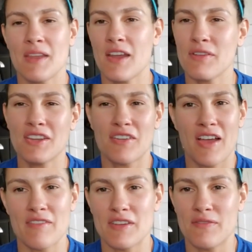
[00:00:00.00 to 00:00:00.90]
I mean, I really
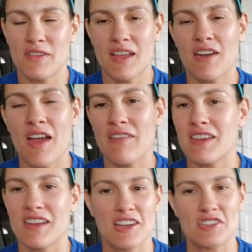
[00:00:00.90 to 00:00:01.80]
don't have any feelings. I don't
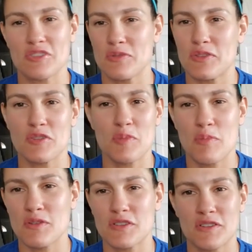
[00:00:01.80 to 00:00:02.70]
have any connections with those
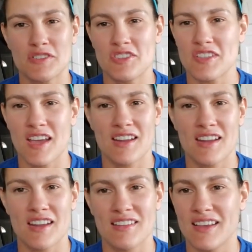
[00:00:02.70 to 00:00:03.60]
people, so it's kind of
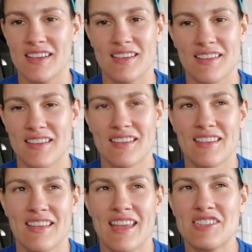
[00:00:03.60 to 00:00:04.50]
like,
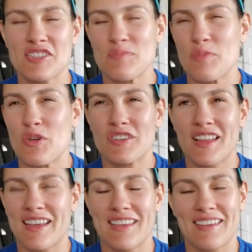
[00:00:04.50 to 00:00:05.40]
it's just more
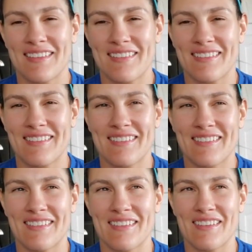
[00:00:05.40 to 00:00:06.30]
like
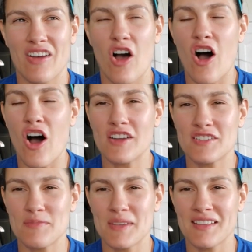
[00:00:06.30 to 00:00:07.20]

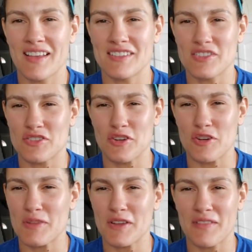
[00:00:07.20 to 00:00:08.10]
odd to me, like
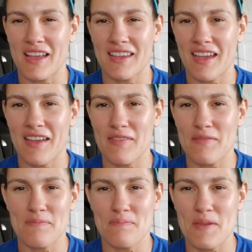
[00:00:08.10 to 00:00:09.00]
disturbing, of like
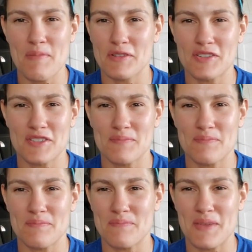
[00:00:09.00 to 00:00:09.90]
people just
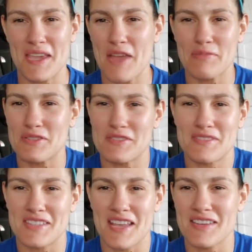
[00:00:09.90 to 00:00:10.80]
being able to
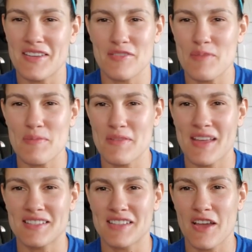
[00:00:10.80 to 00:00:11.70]
send other people
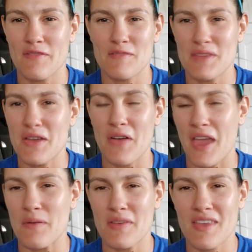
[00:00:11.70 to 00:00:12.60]
that stuff and be
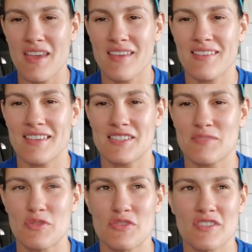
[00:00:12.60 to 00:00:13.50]
okay with it
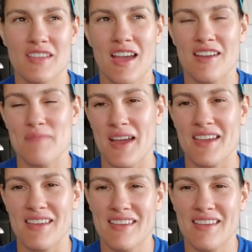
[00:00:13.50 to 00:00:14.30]
is more kind of